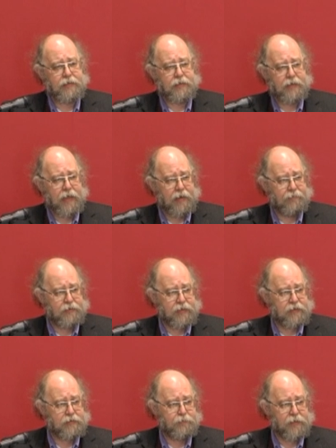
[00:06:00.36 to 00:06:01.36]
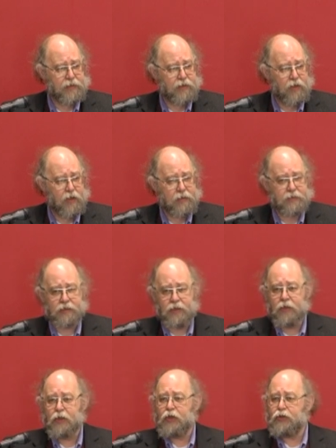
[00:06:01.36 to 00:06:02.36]
he can have these because
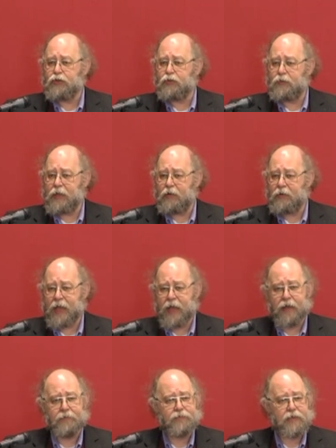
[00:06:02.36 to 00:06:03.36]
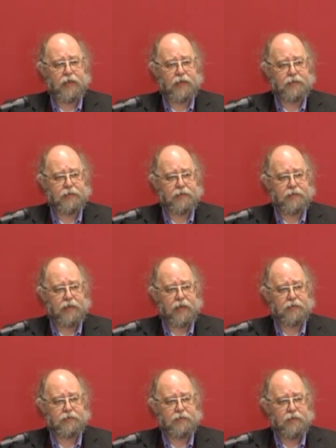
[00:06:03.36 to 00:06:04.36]
you now have the idea
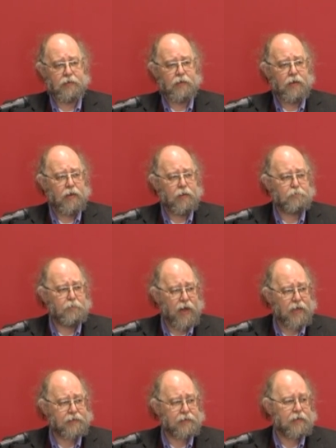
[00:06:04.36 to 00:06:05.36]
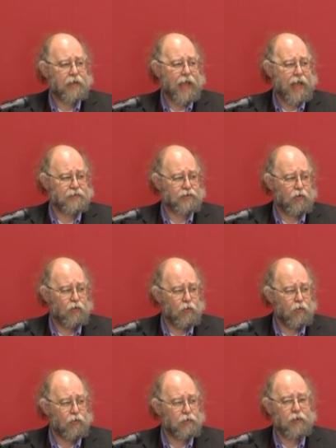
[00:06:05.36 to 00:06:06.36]
that body as a
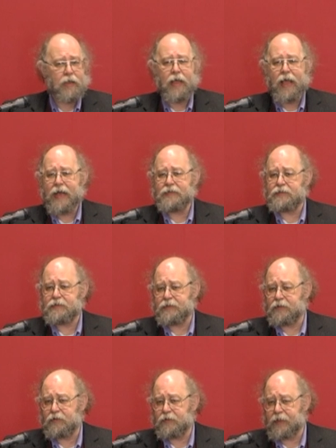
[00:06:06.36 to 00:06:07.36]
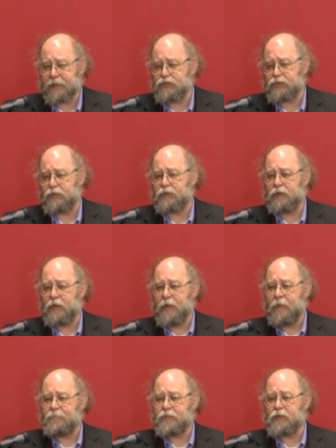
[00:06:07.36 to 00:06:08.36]
whole has a single nature.
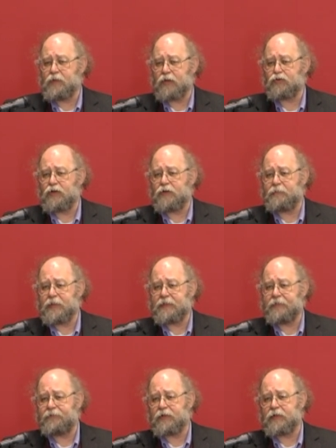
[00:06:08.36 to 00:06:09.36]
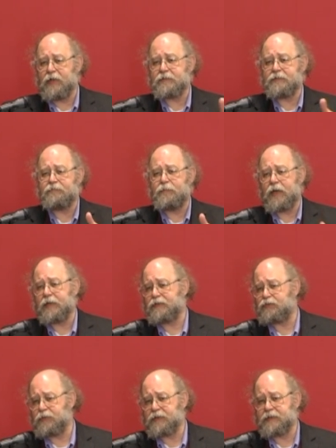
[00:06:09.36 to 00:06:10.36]
There aren't going to be different kinds of
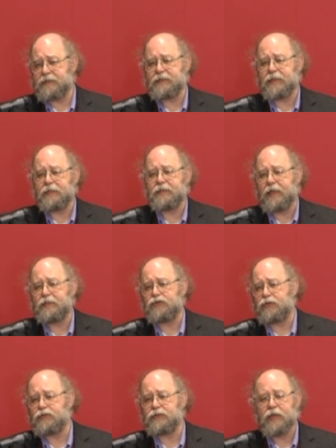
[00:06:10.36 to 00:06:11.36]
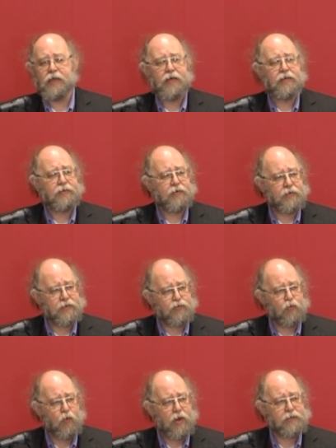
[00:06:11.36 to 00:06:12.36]
bodies with distinct natures. There is
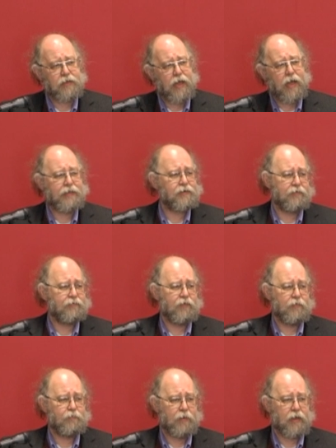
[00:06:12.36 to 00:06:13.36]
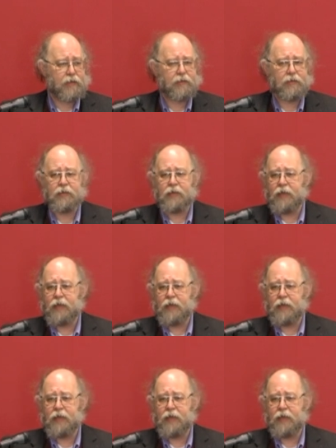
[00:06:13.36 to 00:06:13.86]
one kind of body,